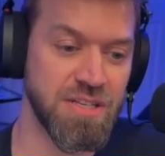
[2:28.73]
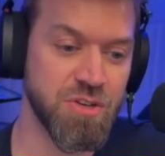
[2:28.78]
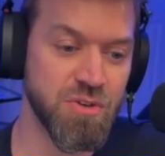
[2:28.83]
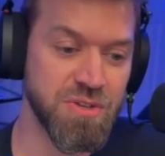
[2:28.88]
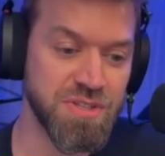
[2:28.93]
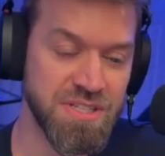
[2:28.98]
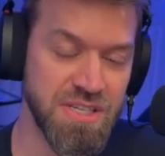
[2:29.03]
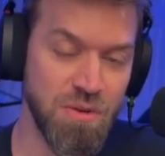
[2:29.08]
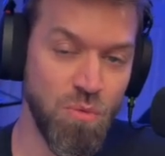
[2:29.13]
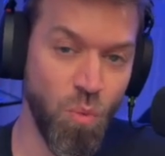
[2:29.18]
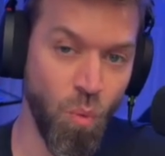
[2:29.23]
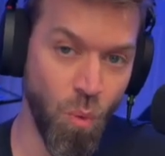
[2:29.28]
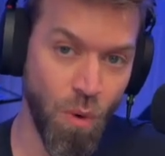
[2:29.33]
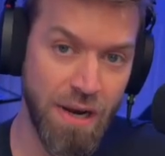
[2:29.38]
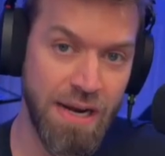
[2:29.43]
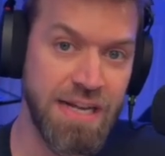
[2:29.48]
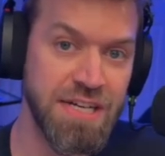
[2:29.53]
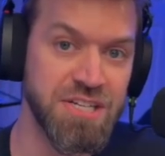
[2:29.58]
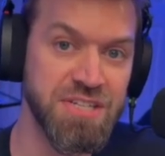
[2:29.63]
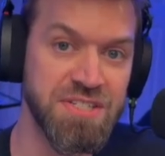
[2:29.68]
and you can see
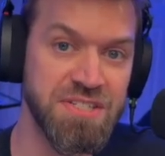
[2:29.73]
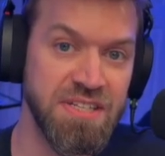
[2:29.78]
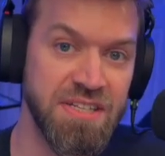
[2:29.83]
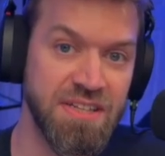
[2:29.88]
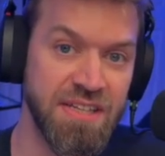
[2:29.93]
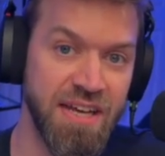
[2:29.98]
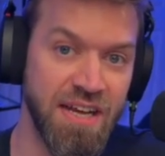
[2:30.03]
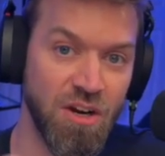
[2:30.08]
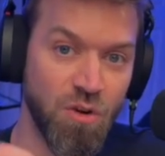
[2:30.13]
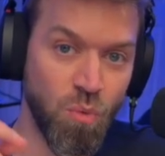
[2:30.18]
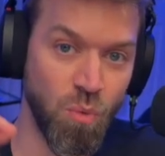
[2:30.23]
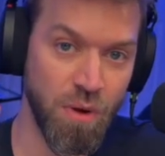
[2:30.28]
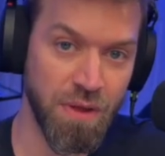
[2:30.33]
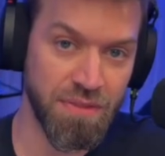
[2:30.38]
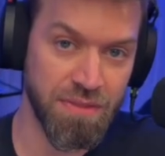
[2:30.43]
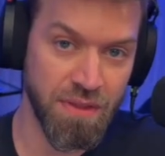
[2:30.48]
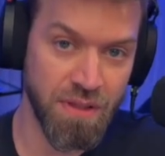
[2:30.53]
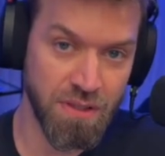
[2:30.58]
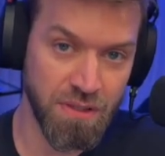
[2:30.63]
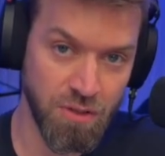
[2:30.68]
what I just did there
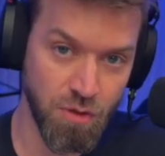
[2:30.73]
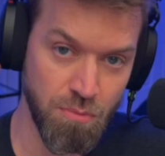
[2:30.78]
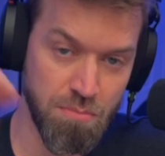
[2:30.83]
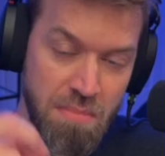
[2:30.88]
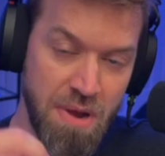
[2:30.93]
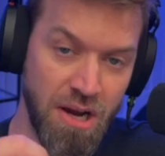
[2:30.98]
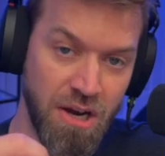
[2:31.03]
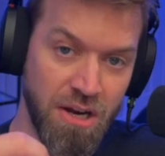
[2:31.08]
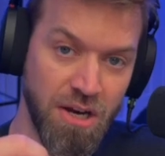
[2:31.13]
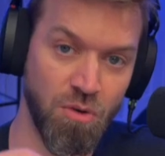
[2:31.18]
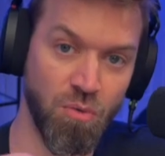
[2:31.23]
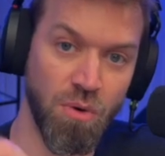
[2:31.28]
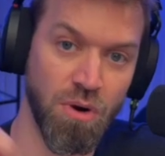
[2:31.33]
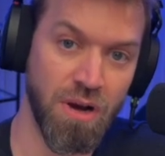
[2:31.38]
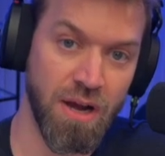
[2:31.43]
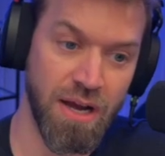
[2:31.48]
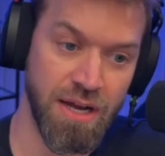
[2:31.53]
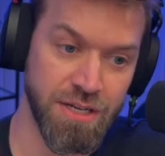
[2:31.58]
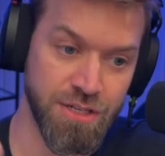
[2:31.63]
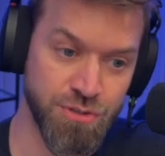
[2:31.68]
with Lumera,
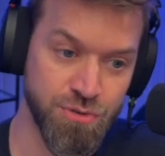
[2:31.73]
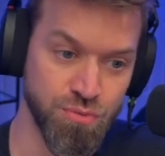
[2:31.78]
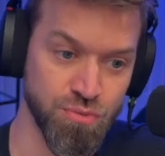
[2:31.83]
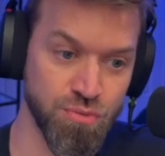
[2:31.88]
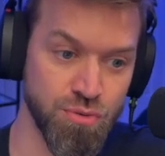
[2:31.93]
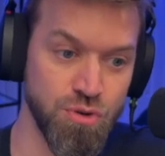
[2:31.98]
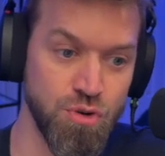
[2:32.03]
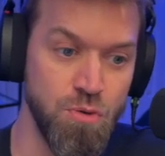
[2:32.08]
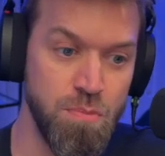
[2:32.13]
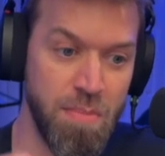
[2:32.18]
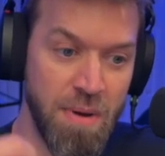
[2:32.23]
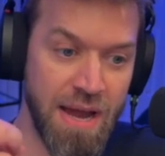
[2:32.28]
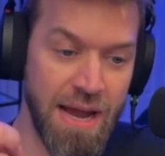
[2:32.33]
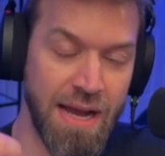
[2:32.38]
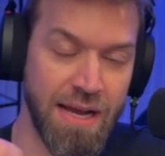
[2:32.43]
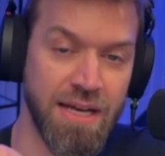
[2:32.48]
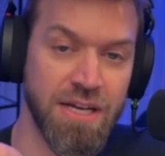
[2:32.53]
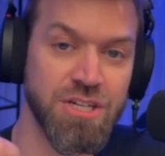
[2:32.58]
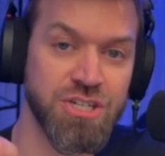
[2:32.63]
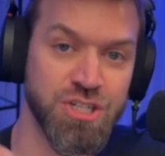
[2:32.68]
where I drew
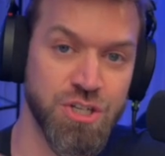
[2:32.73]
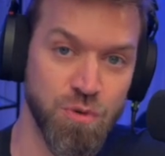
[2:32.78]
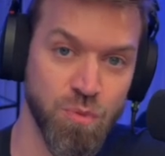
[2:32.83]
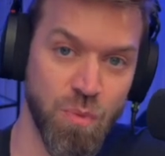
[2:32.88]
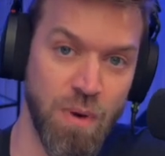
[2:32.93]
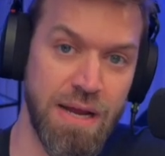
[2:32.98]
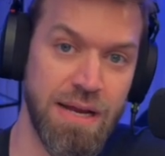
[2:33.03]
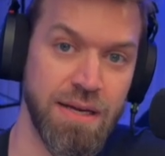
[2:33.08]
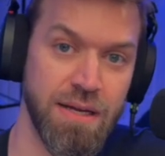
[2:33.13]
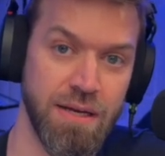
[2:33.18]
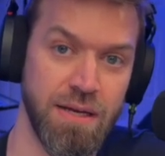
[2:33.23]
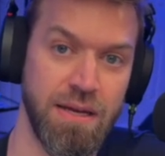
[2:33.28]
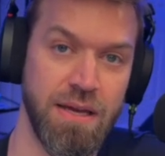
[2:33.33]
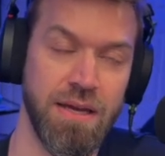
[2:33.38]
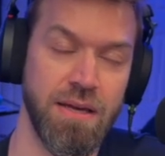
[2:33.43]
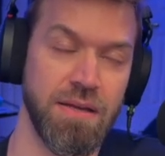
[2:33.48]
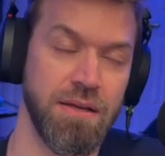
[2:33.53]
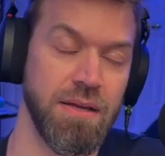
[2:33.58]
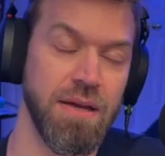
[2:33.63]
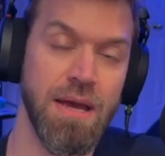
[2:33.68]
back Sharena
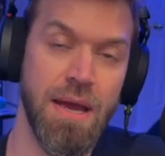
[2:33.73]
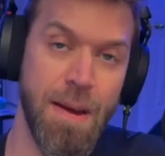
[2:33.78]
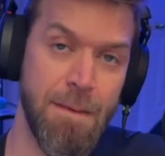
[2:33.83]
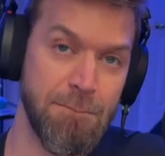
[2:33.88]
and